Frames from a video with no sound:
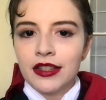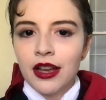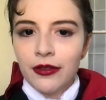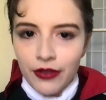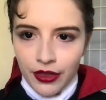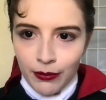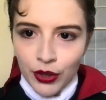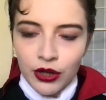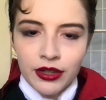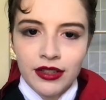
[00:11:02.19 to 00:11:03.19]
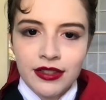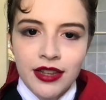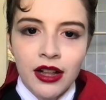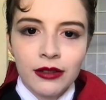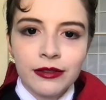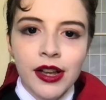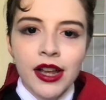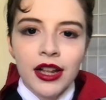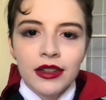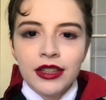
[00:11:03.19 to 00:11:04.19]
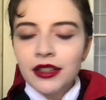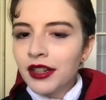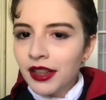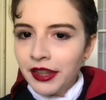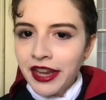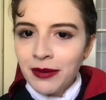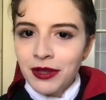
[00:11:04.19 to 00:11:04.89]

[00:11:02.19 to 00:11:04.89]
of the bird itself. Linda claimed